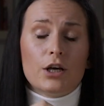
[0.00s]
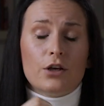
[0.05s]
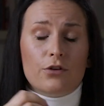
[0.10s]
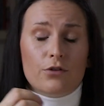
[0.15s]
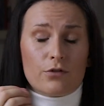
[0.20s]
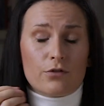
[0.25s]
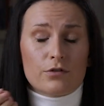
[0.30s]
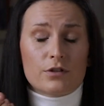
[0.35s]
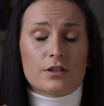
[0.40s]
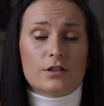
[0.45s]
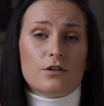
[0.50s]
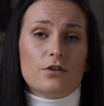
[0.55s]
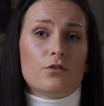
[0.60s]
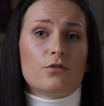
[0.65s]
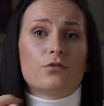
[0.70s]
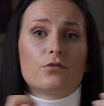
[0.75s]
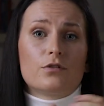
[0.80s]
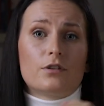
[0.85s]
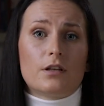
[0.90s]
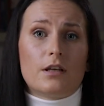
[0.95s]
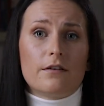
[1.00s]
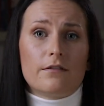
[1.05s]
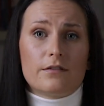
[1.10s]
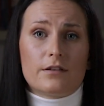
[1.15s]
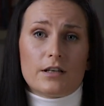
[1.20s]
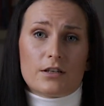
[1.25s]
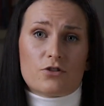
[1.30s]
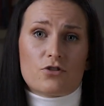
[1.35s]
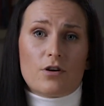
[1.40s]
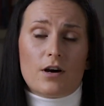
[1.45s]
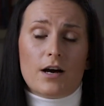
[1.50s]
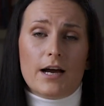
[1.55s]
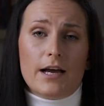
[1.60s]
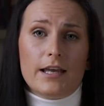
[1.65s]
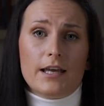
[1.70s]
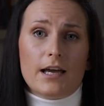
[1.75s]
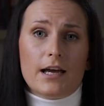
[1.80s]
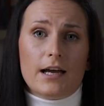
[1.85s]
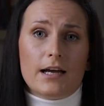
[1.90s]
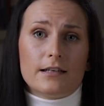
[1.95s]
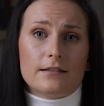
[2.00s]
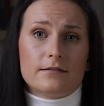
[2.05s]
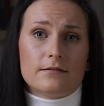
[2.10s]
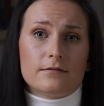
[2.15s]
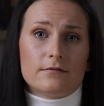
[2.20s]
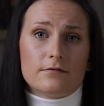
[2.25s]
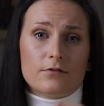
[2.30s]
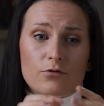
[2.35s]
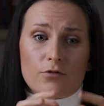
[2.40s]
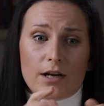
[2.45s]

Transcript: you could give it a try and